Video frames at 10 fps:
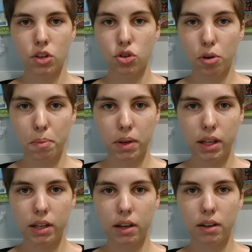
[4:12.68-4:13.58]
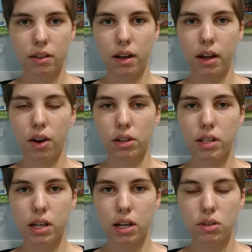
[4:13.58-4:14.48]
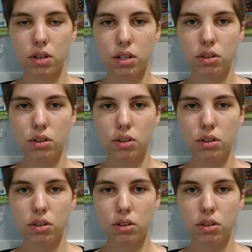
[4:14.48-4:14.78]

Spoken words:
Germany, and all these countries.